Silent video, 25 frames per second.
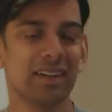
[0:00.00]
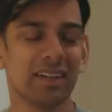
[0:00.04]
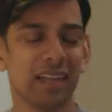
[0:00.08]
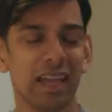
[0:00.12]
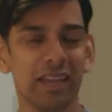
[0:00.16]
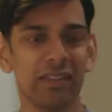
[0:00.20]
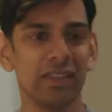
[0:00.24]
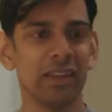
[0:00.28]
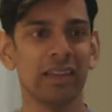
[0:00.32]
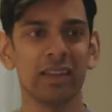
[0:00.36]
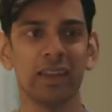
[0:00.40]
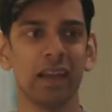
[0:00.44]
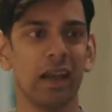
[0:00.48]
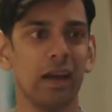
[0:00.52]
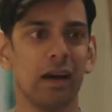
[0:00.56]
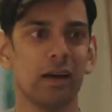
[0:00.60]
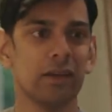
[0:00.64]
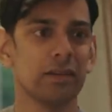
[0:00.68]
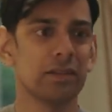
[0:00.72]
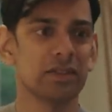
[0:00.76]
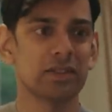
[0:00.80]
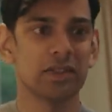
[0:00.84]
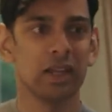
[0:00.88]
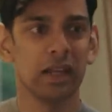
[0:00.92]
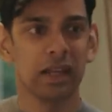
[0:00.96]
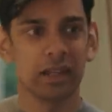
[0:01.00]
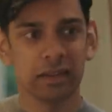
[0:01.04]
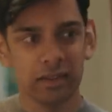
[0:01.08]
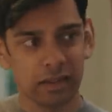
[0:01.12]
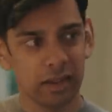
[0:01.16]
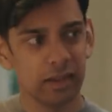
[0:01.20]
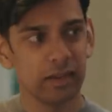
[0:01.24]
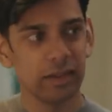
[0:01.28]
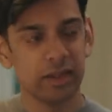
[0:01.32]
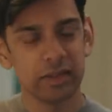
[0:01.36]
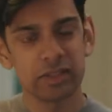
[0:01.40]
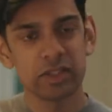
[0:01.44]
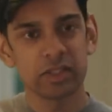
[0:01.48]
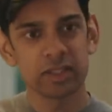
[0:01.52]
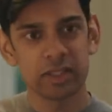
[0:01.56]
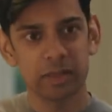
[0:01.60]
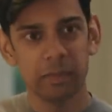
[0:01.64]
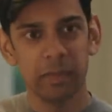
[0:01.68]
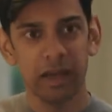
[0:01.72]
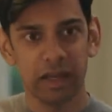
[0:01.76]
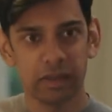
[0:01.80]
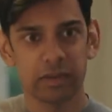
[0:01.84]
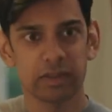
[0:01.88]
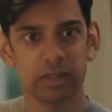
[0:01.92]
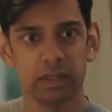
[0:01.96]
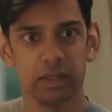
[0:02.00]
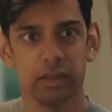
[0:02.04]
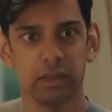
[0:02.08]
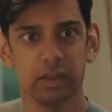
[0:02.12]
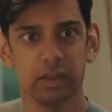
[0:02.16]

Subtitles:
Kathy and Kat aren't staying. They're just about to